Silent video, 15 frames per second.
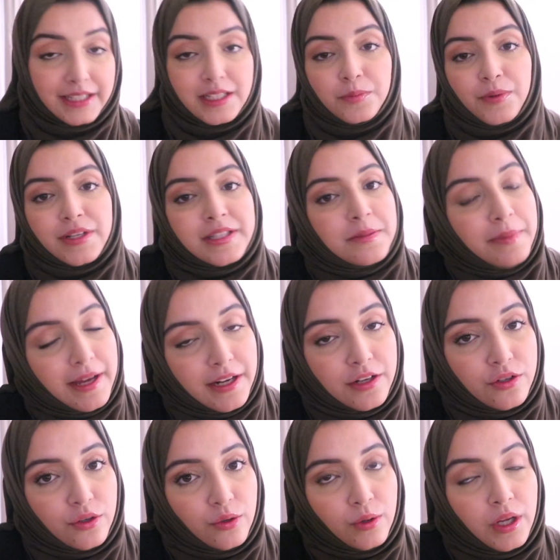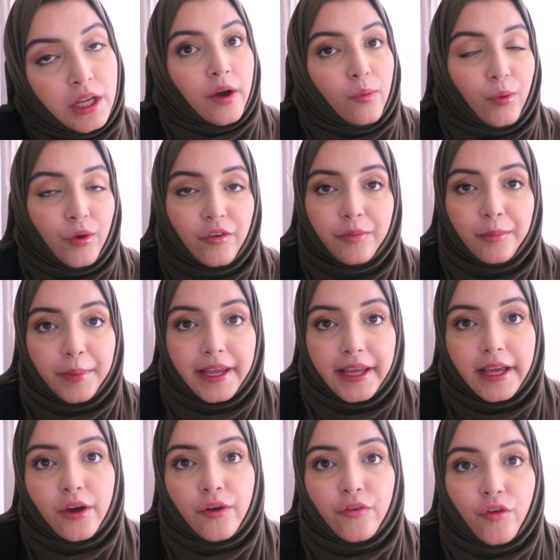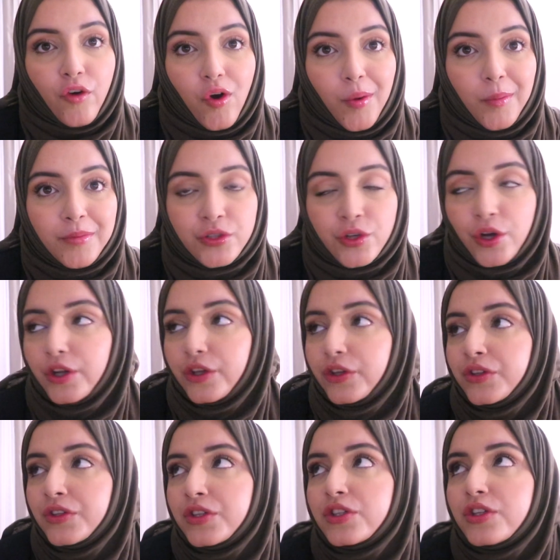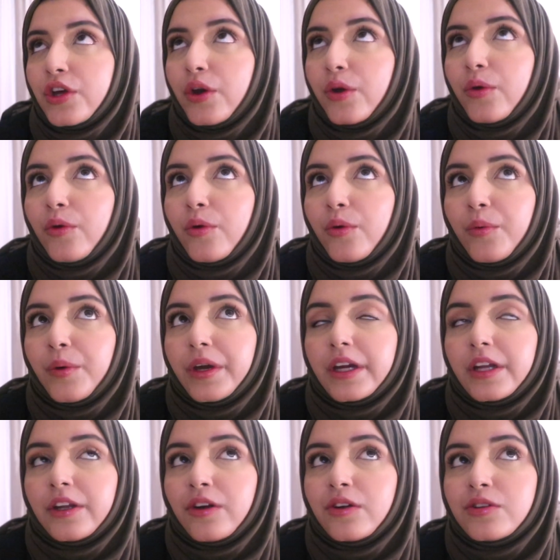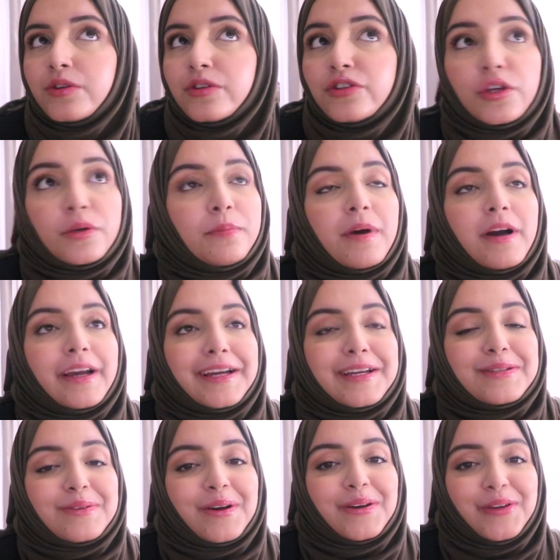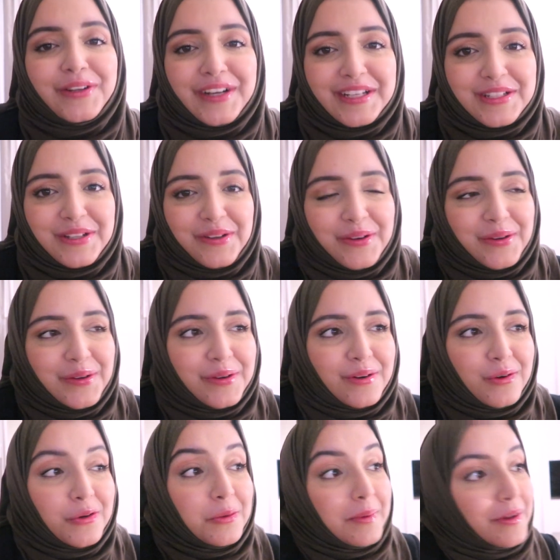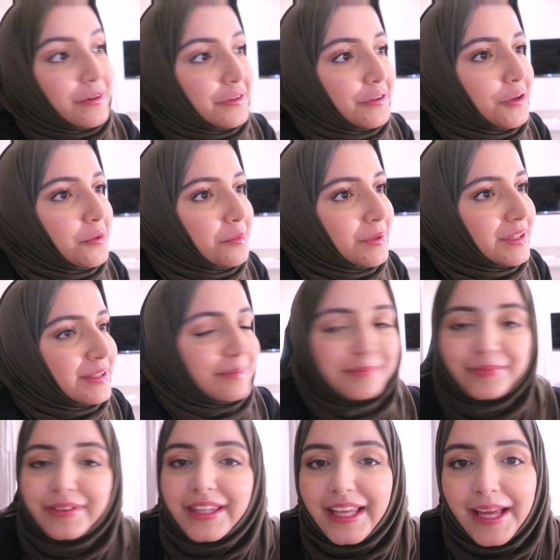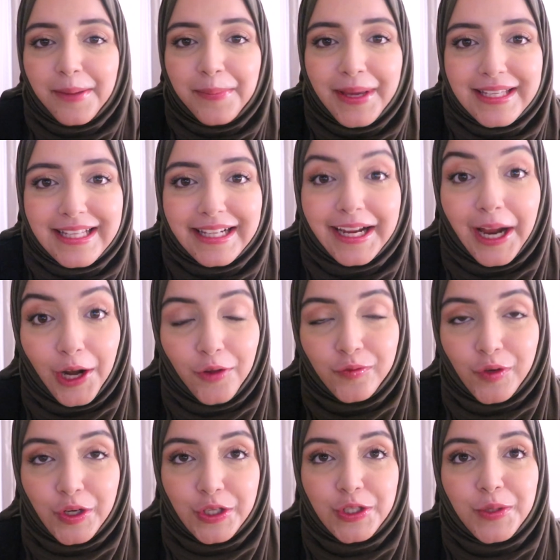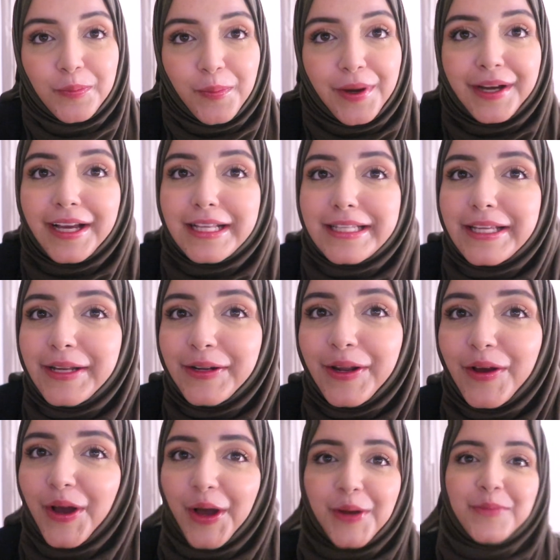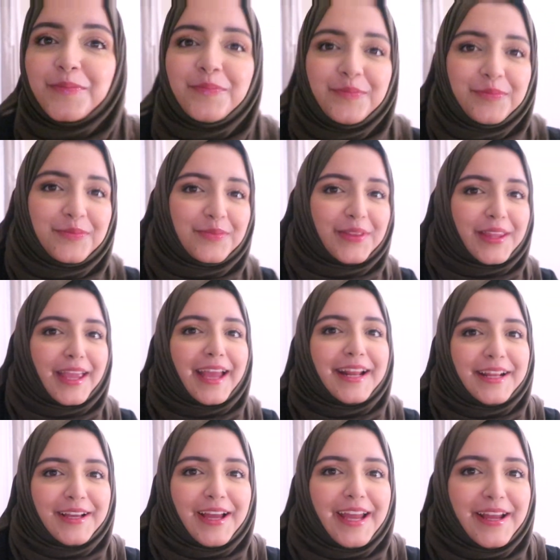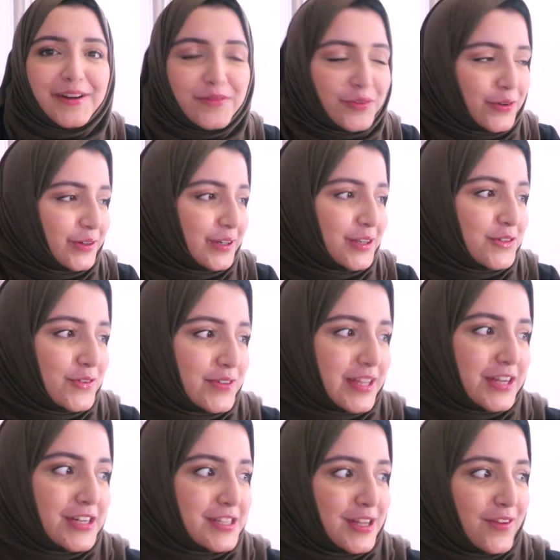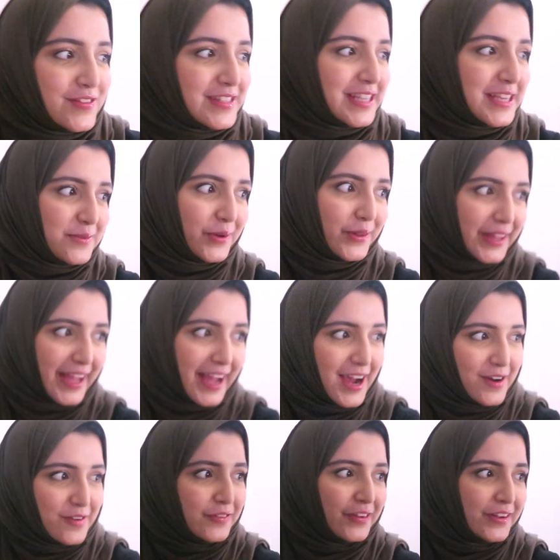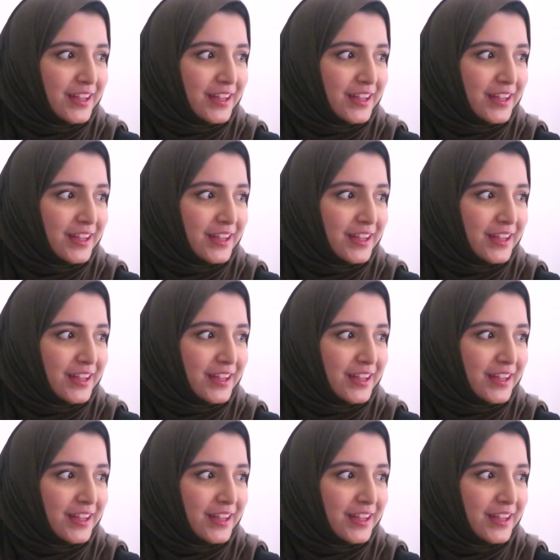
I did bring some Panadol with me from Scotland, so we're going to go to a supermarket as well. You guys know, or you might not know, but basically I love going to supermarkets in, um, in, in foreign countries. I just love seeing what they have.